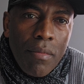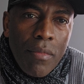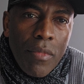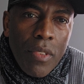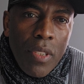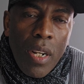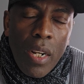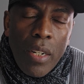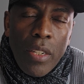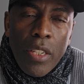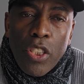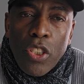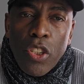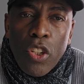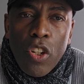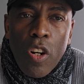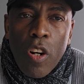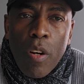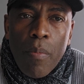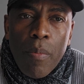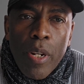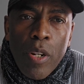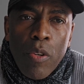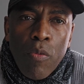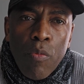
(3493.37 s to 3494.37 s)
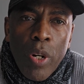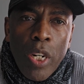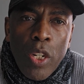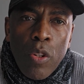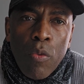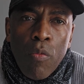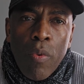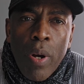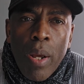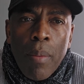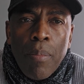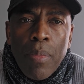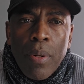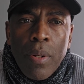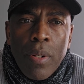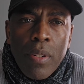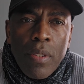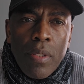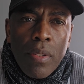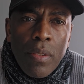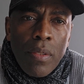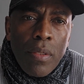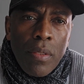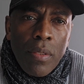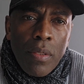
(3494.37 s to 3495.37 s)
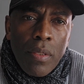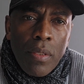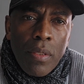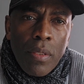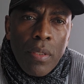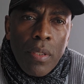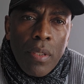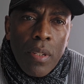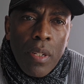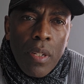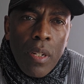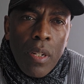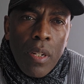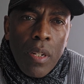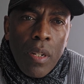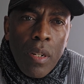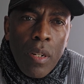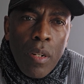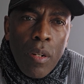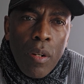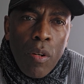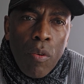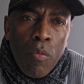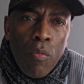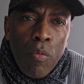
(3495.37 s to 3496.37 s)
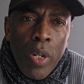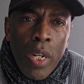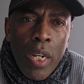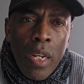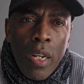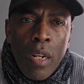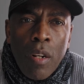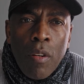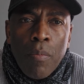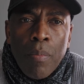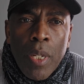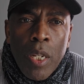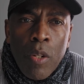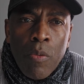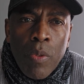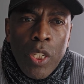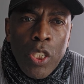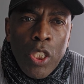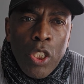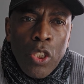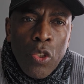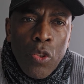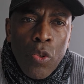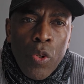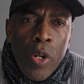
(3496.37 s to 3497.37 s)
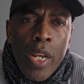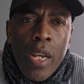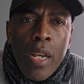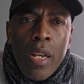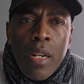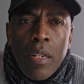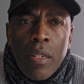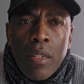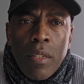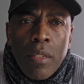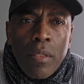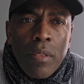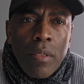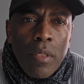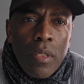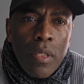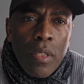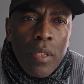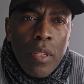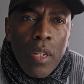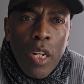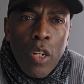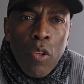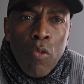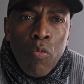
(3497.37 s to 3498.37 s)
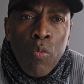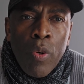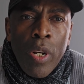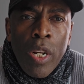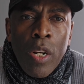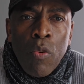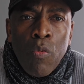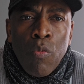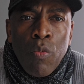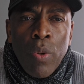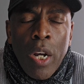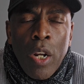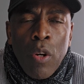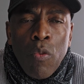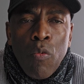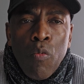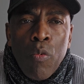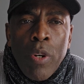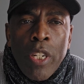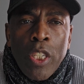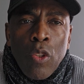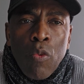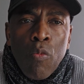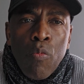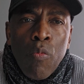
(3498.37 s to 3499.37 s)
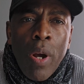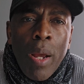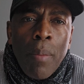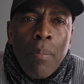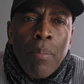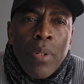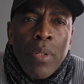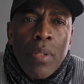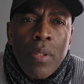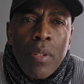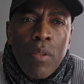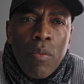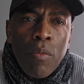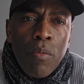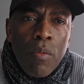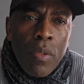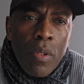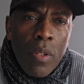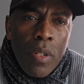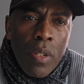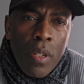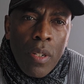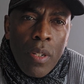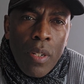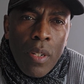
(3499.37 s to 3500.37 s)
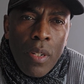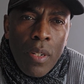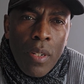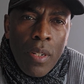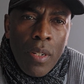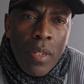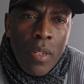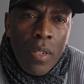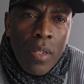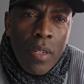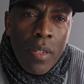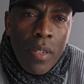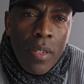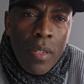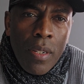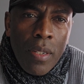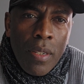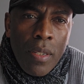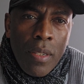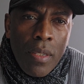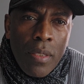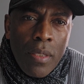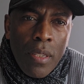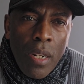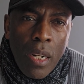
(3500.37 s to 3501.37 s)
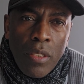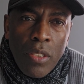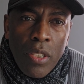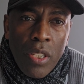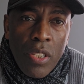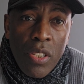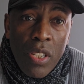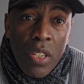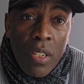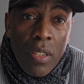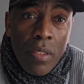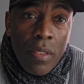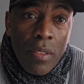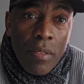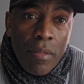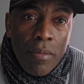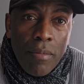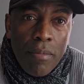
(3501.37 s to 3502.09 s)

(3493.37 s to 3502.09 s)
God determine what weapon will be restrained and will and which weapon touches you.